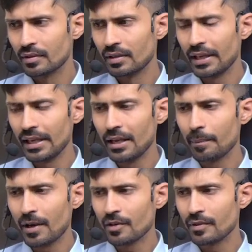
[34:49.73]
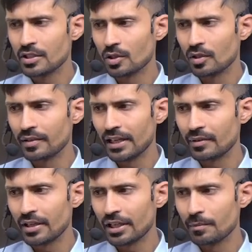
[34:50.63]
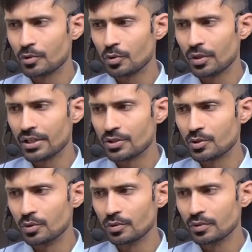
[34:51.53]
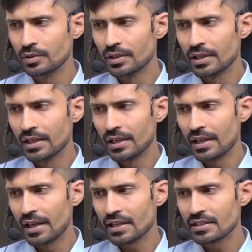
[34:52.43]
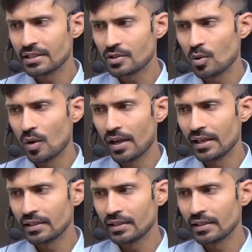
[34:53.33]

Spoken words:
A part will solve. That will become 2 raised to x square